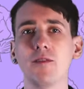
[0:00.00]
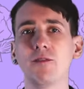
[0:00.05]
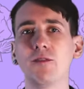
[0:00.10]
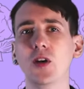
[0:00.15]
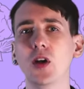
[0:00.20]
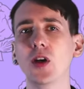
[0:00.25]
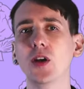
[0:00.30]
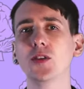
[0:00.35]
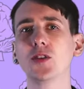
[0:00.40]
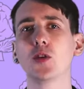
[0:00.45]

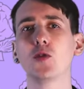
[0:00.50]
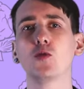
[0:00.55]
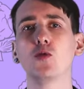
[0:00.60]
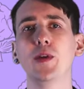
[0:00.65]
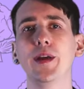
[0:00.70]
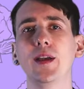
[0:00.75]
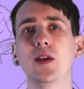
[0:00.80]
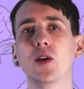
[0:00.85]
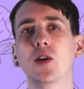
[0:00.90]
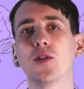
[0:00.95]
Third,
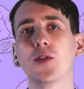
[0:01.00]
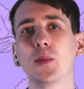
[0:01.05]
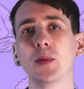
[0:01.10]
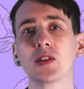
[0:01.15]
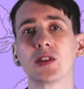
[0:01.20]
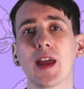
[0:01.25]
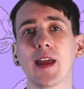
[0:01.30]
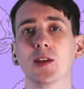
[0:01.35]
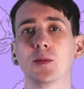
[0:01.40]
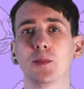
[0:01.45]
recall from a
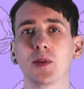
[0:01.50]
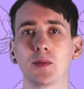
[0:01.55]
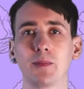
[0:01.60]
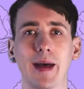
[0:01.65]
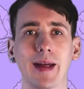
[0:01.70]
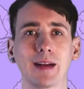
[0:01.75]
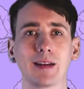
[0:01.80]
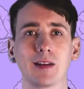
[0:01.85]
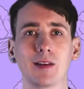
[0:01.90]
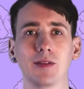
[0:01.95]
changed
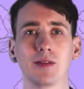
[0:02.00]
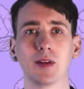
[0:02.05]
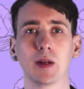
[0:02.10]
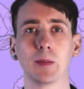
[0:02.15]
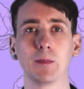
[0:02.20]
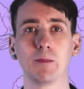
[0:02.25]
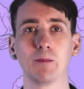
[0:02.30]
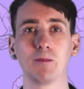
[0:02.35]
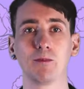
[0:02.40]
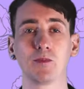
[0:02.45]
perspective.
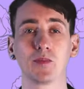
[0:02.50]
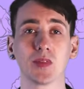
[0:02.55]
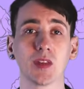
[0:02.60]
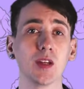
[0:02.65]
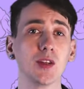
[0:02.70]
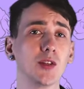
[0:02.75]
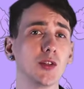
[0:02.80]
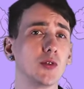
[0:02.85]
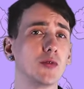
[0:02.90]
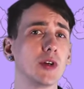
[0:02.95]

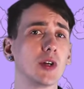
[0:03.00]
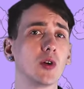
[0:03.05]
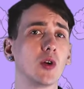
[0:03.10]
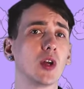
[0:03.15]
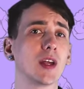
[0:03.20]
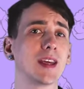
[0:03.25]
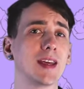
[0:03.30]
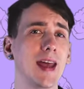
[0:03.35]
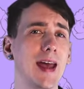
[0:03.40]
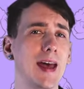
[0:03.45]
This is to recall
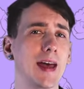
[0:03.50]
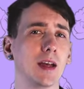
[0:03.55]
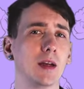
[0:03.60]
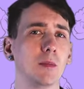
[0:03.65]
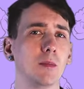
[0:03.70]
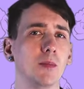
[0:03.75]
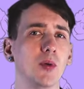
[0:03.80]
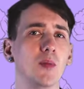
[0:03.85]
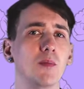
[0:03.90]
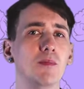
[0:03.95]

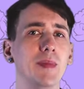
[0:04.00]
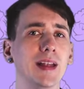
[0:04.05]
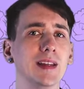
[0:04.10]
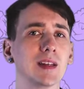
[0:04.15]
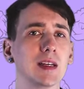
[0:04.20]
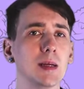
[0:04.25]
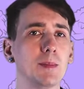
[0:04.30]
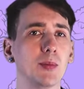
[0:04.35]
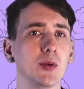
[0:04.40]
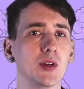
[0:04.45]
again, but
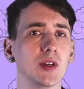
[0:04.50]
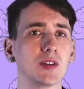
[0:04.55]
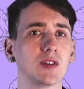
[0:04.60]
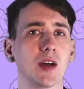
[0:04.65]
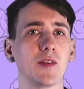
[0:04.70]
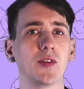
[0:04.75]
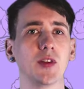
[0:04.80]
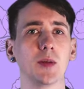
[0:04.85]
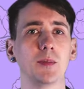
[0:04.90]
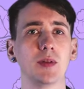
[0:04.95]
mentally put
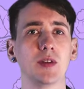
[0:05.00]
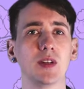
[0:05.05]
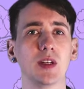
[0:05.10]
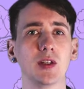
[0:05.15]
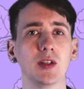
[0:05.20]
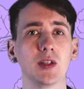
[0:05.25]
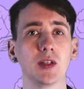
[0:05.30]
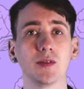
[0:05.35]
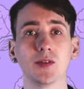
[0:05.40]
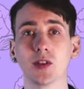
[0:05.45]
yourself in the
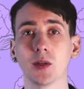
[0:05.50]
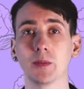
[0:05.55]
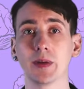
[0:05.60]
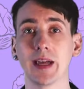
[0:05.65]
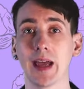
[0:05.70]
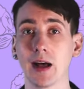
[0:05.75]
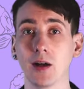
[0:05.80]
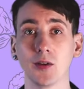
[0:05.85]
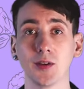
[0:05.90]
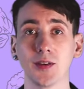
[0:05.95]
position of somebody
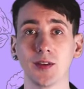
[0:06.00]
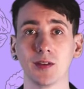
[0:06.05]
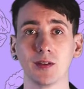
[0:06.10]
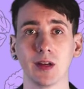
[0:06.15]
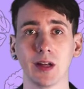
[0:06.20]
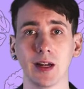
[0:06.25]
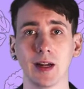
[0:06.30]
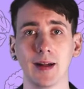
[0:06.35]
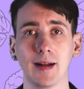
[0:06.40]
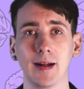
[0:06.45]
else.
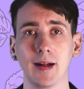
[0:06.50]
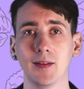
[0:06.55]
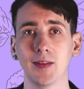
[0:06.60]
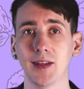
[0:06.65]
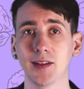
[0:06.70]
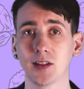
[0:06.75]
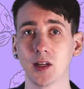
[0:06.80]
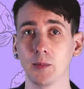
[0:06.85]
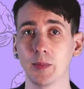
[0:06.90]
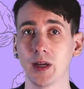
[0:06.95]

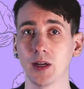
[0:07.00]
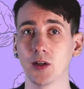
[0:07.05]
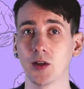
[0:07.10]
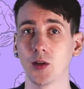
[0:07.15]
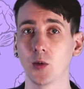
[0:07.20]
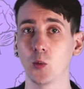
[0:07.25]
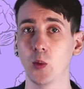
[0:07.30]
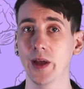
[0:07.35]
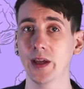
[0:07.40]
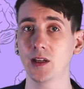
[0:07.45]
This could be
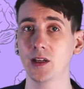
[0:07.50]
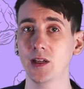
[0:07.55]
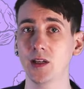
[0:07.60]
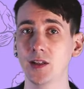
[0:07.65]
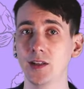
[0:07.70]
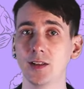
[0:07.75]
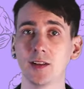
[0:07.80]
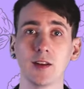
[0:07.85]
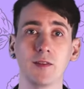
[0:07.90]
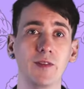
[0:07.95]
another
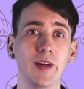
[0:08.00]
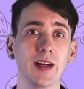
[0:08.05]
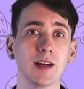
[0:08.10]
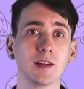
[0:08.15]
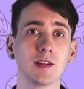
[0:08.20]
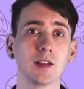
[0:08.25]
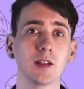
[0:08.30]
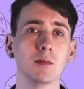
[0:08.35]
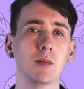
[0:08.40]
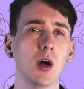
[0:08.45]
witness, the
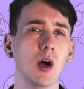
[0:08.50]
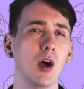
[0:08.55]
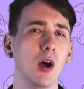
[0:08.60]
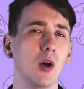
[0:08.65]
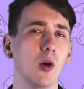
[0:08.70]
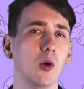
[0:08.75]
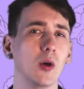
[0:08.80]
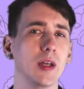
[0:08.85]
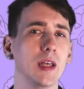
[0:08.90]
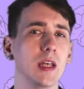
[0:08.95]
victim,
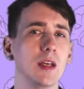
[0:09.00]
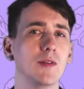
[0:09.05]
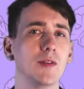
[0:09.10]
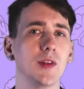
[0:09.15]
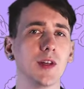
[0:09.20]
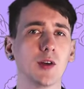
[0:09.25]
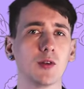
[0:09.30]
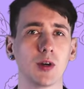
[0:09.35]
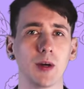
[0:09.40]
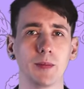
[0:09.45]
or even
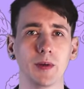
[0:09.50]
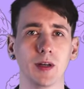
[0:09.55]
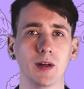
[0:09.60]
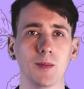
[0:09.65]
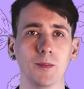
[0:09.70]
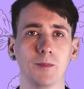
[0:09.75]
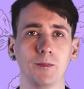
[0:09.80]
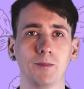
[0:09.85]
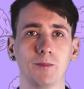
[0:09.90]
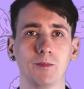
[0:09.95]
the criminal.